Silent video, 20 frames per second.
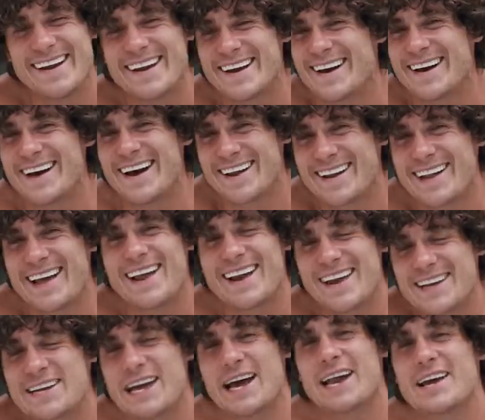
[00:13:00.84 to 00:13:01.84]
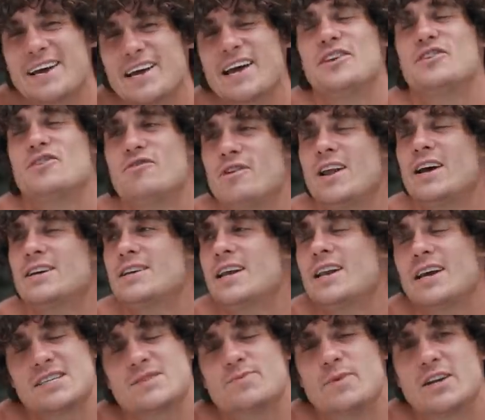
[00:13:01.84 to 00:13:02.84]
Yeah, I, I like, I like, I do like, I
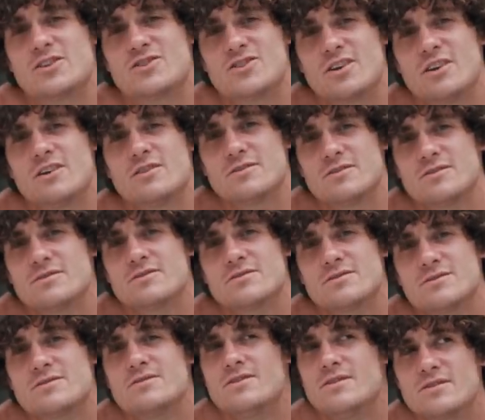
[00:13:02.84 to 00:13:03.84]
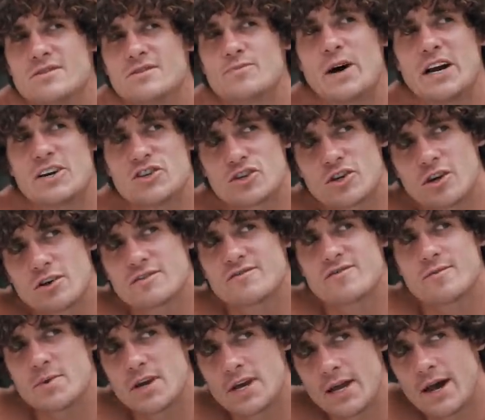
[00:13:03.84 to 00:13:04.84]
like Spanish girls. Spanish girls
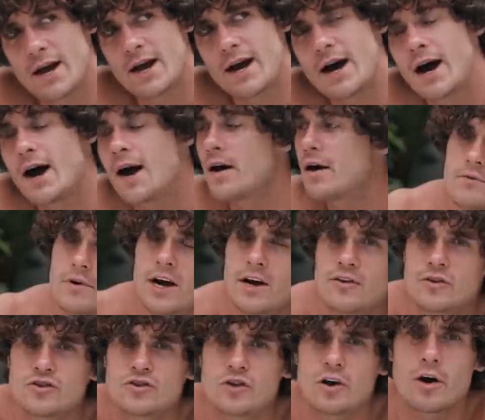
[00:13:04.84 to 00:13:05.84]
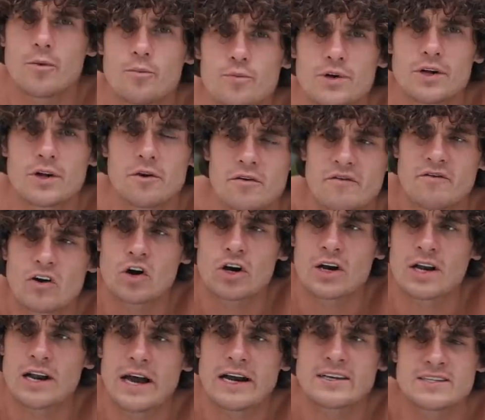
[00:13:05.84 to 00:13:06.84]
for me are, are the top, you know, they're very
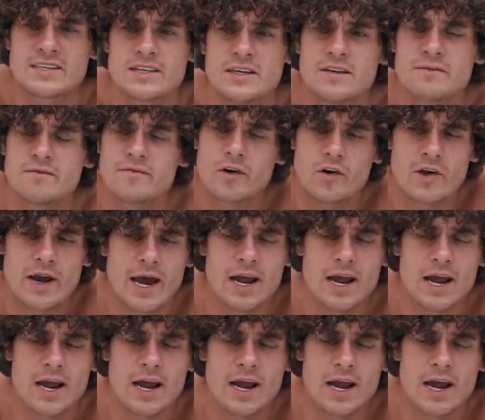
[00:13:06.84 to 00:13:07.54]
classy, very